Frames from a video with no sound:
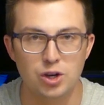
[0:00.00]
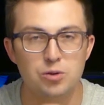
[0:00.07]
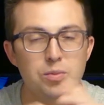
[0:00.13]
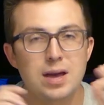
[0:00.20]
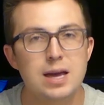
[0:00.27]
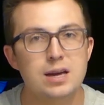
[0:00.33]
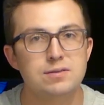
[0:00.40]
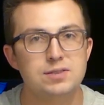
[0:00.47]
You
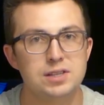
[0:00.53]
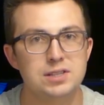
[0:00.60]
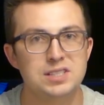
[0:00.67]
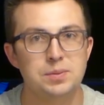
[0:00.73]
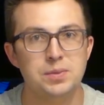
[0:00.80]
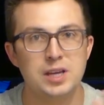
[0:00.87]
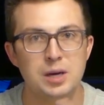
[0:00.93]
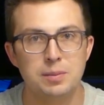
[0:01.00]
may have seen
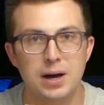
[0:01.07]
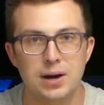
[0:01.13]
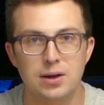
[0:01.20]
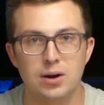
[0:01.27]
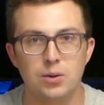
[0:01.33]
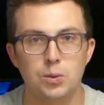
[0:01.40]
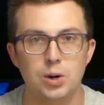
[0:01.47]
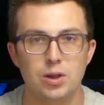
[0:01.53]
something about
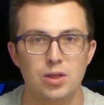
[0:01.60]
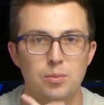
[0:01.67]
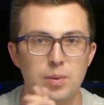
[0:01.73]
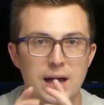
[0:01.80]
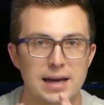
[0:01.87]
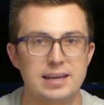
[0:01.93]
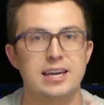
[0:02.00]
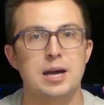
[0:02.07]
it on one of the
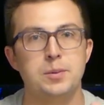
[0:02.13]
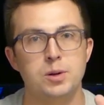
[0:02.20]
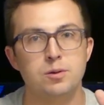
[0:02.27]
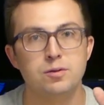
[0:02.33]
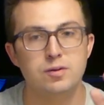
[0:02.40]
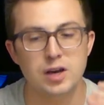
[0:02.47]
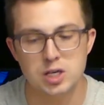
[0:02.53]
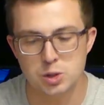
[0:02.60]
Backgammon
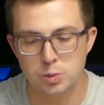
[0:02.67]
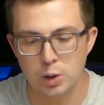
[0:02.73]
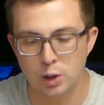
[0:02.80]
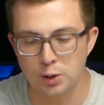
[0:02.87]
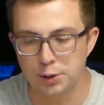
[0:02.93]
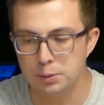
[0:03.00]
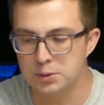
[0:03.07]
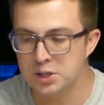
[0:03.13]
Facebook
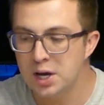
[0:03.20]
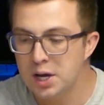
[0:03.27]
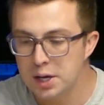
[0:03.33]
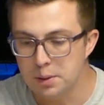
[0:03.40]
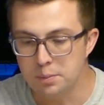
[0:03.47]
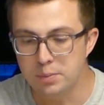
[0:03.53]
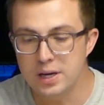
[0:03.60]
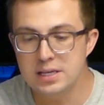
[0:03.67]
groups.
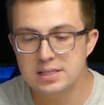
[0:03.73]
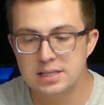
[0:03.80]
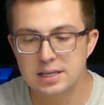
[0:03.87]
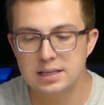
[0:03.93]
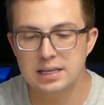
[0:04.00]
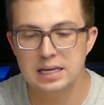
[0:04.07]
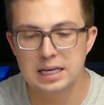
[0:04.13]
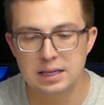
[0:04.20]

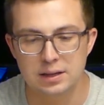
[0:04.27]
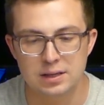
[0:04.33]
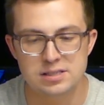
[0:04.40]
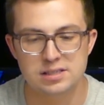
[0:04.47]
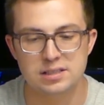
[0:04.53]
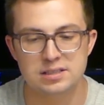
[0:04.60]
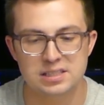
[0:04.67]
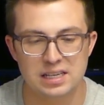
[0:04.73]
Basically,
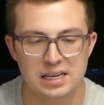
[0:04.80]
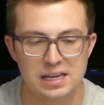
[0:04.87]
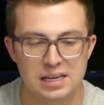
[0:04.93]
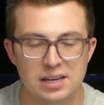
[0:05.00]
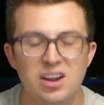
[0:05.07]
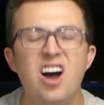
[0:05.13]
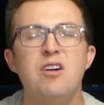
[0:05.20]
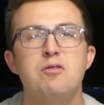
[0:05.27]
this is a
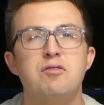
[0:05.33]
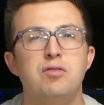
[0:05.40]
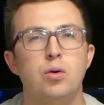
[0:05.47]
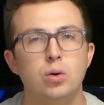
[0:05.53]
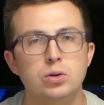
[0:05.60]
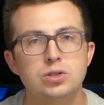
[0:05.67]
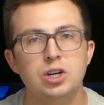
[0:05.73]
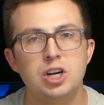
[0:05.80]
not
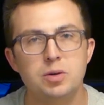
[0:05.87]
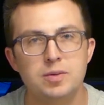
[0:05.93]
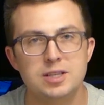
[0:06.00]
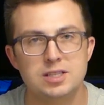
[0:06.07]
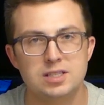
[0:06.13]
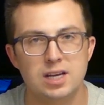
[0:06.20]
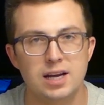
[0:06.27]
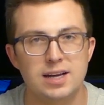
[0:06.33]
full
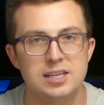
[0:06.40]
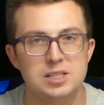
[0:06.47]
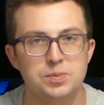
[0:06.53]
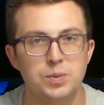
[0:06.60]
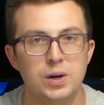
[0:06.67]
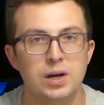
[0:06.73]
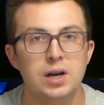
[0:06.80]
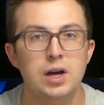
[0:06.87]
tournament size,
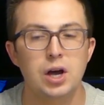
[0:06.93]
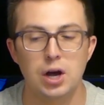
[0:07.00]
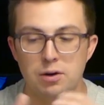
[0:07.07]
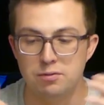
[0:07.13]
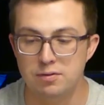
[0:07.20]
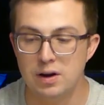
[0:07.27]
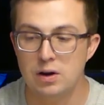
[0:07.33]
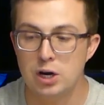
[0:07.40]
but
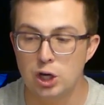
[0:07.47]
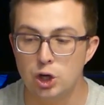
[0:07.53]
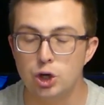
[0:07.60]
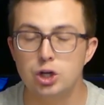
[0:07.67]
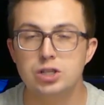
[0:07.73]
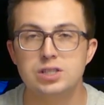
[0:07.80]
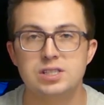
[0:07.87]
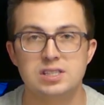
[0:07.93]
a very
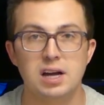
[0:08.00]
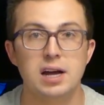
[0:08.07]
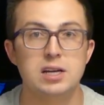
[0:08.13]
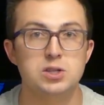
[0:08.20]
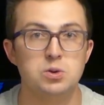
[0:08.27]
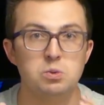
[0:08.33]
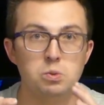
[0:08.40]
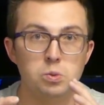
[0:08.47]
good
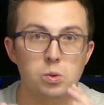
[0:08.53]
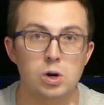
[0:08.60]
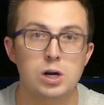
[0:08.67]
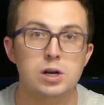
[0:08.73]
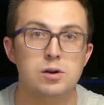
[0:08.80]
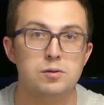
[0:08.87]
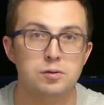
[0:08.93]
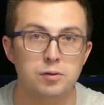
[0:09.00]
sized
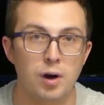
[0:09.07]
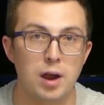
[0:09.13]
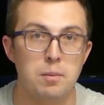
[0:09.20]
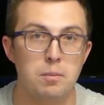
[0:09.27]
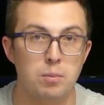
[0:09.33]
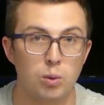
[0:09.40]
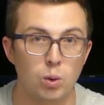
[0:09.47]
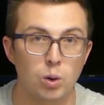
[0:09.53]
wood
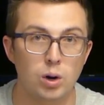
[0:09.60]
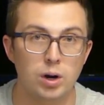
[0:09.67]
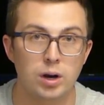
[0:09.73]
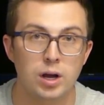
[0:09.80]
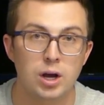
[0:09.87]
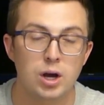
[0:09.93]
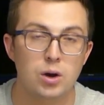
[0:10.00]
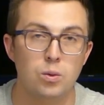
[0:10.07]
frame
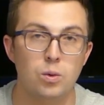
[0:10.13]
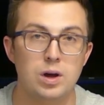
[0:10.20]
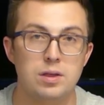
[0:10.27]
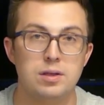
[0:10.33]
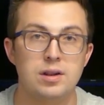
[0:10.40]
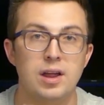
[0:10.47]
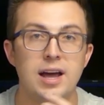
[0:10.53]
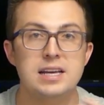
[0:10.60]
board
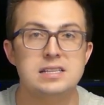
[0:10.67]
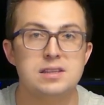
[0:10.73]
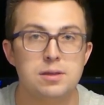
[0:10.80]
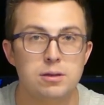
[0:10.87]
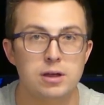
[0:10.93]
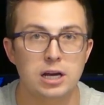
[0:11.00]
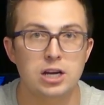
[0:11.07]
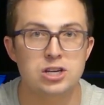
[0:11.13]
with nice
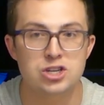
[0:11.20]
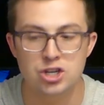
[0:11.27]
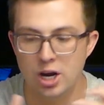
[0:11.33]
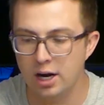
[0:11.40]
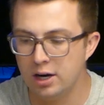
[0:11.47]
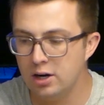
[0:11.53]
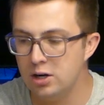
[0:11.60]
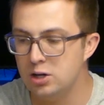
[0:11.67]
thick
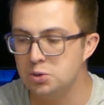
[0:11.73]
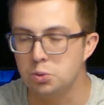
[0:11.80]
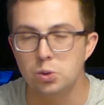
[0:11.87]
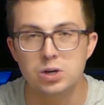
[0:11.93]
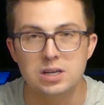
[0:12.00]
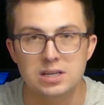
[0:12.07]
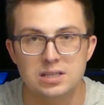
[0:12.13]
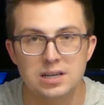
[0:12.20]
checkers,
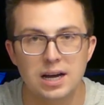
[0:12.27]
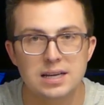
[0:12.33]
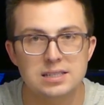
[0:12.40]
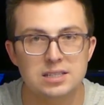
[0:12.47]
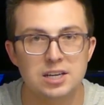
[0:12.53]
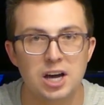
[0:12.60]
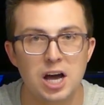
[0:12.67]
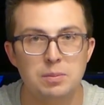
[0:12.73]
wooden
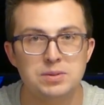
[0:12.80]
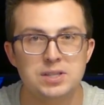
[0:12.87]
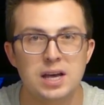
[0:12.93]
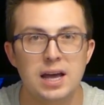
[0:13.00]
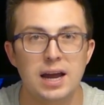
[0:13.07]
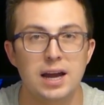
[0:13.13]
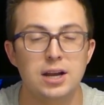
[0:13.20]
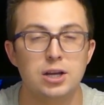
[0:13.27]
dice cups,
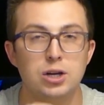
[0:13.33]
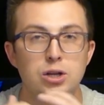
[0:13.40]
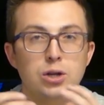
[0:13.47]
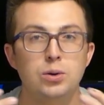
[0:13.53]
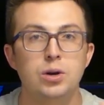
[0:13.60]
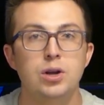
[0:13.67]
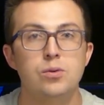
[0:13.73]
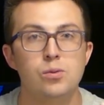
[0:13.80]
and
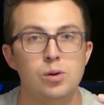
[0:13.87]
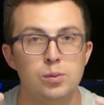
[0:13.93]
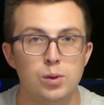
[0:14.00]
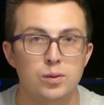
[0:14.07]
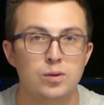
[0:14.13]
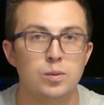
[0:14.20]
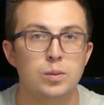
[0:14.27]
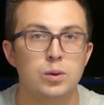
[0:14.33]
included
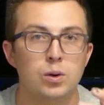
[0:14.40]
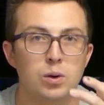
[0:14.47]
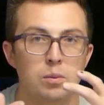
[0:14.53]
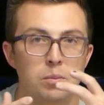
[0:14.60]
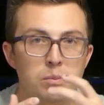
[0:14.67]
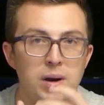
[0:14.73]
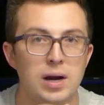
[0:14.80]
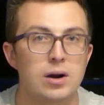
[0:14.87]
removable
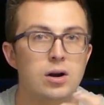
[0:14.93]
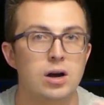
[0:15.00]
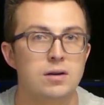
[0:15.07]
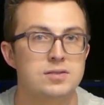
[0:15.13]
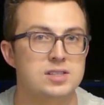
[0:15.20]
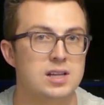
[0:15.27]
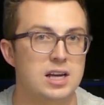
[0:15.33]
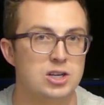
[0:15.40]

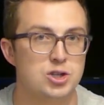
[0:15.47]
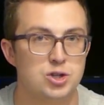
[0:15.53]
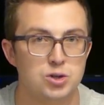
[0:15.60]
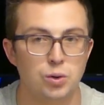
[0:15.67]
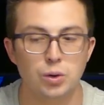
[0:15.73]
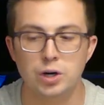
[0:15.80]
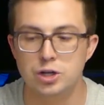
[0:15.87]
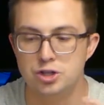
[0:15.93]

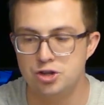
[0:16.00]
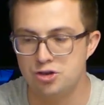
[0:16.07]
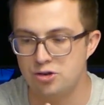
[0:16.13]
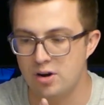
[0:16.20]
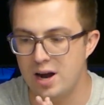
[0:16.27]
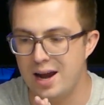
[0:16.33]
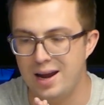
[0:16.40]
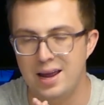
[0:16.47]
bear-off/storage
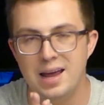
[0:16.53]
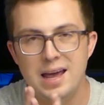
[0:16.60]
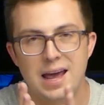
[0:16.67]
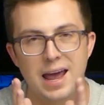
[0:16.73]
tray.